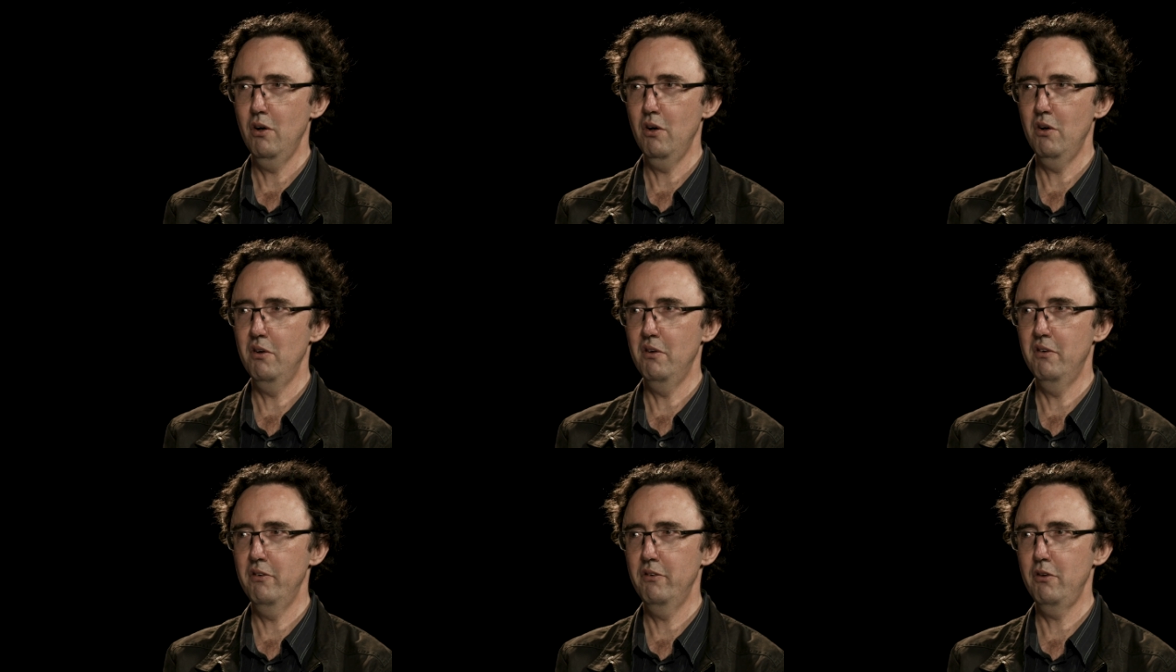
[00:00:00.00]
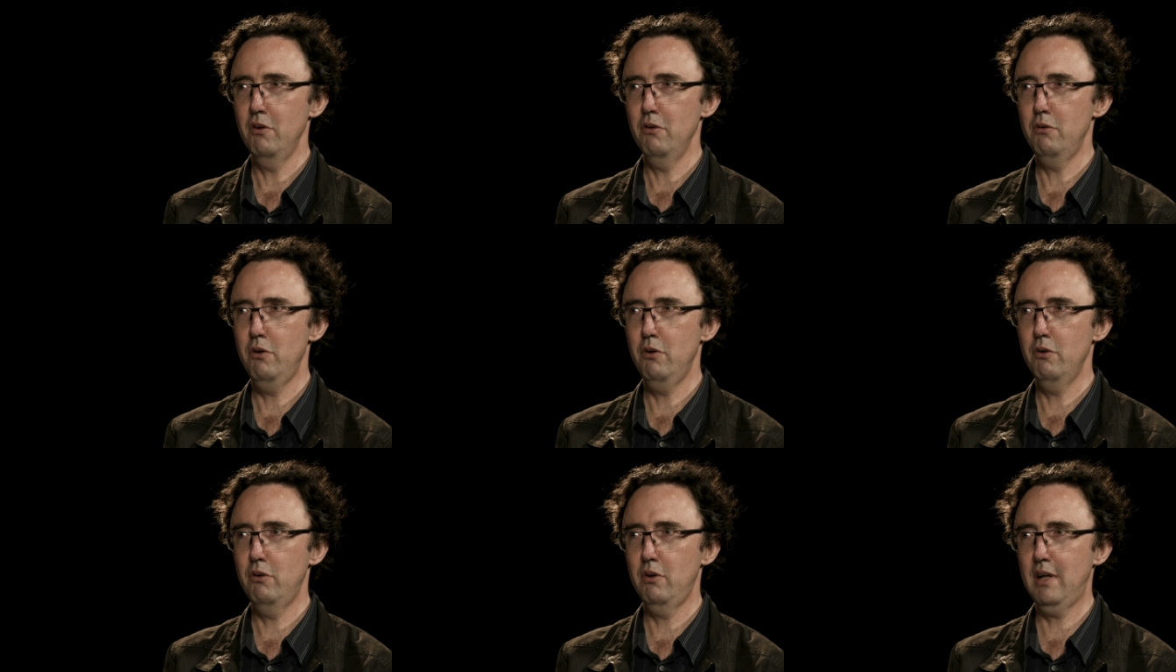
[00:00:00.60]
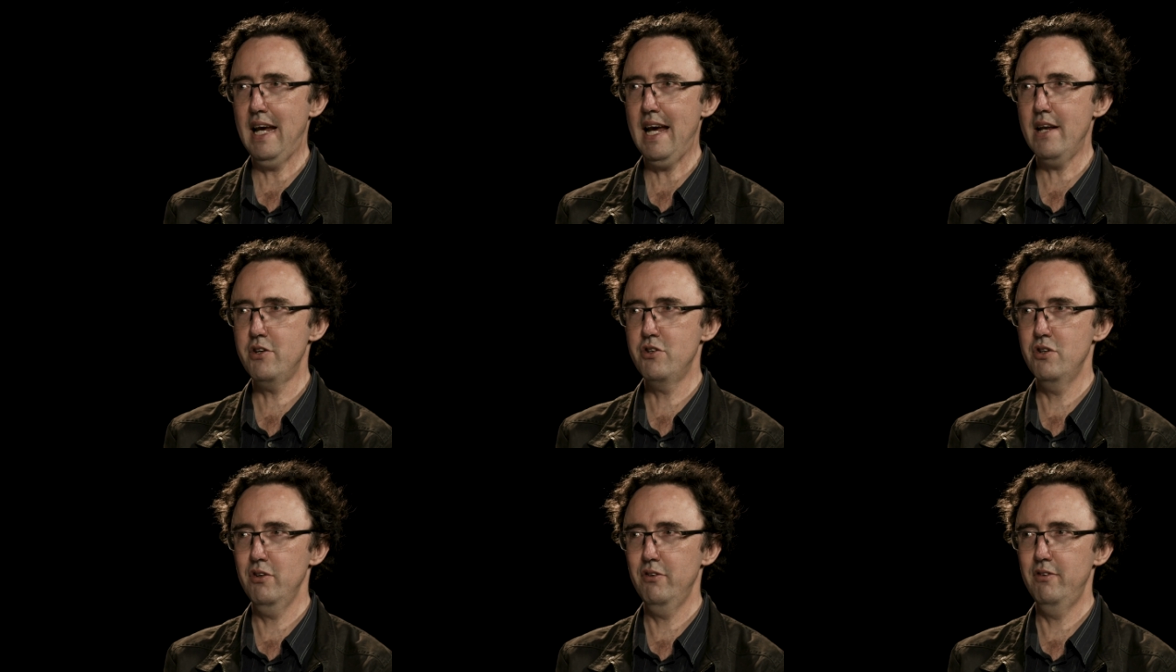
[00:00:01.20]
on. So you
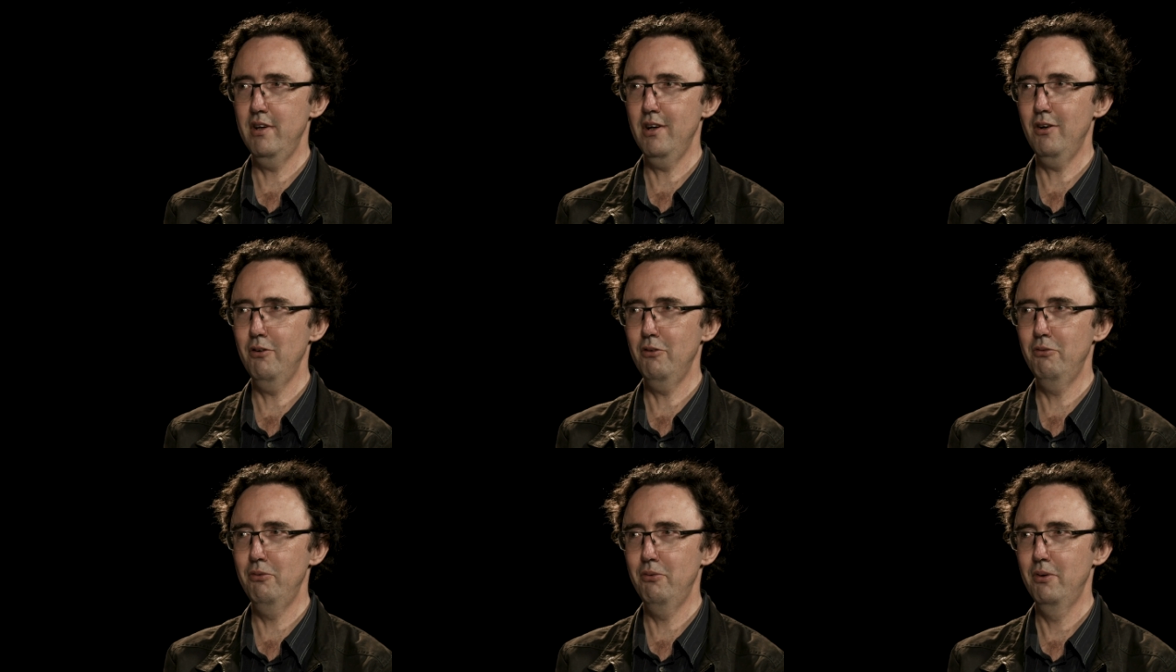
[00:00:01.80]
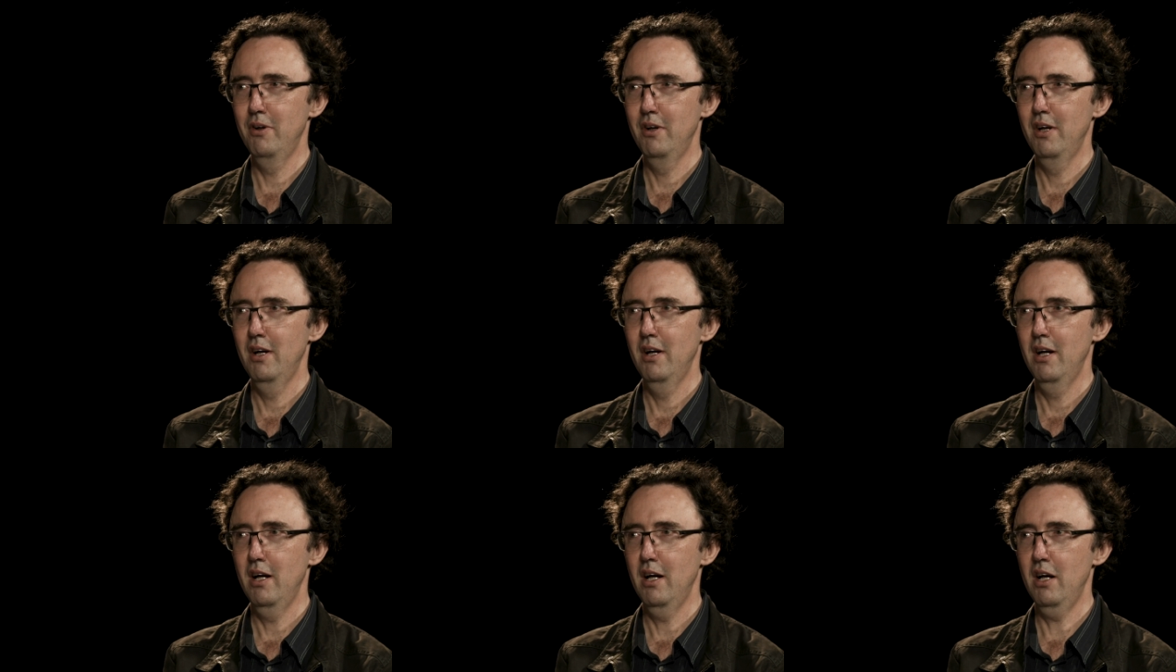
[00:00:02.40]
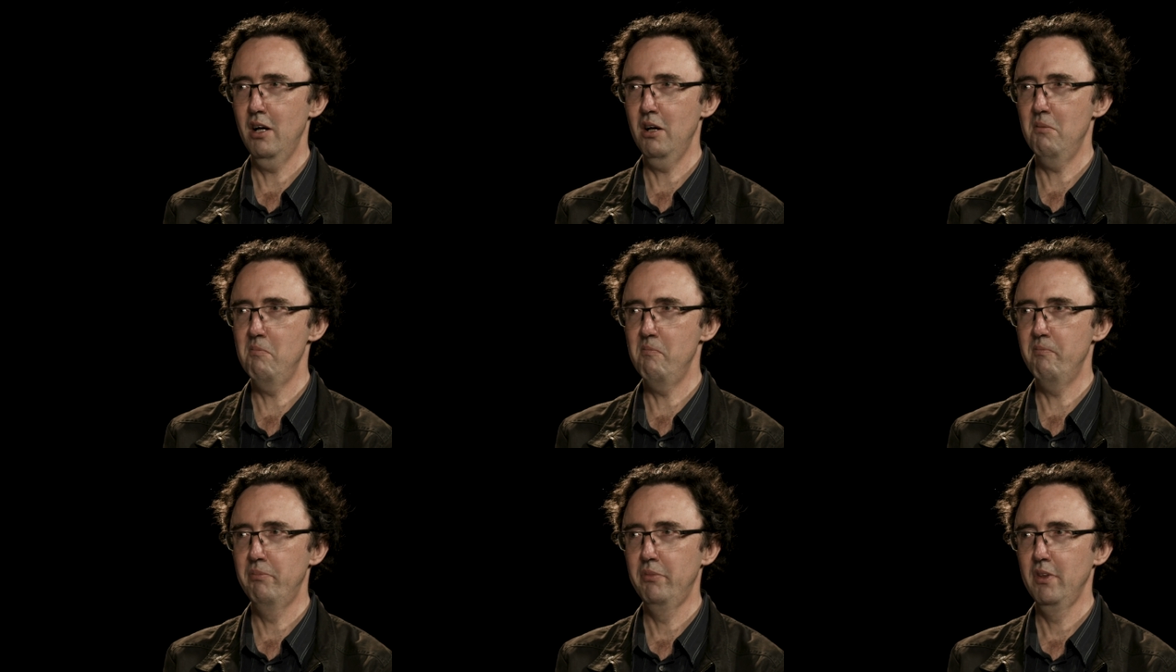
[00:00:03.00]
catch yourself.
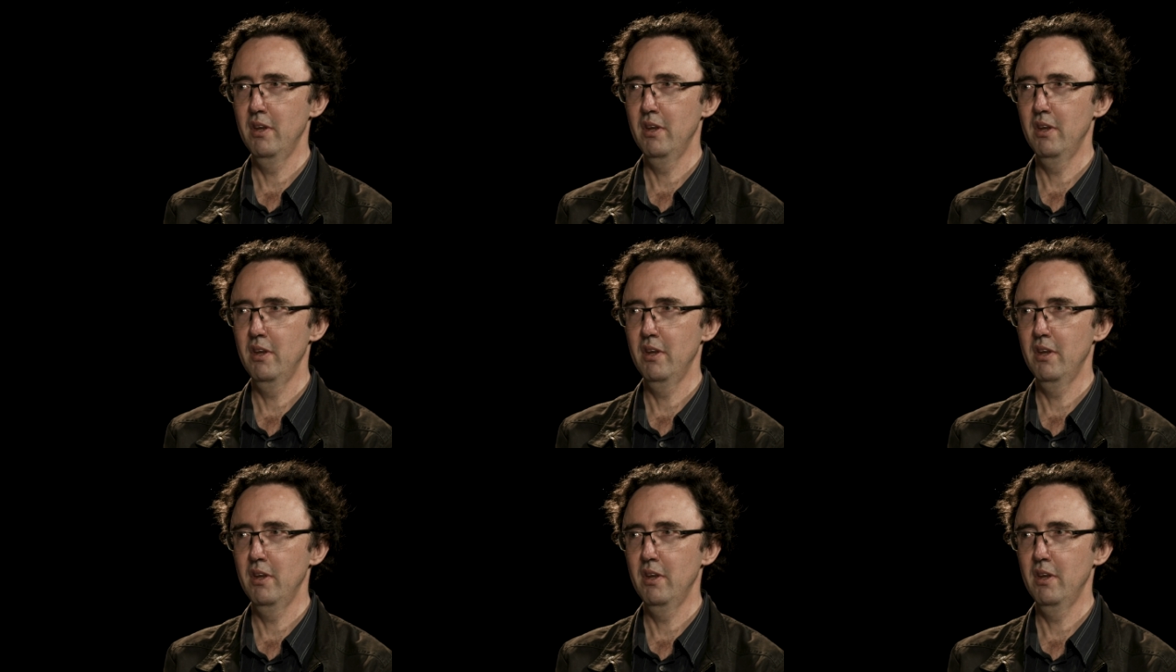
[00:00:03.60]
Um,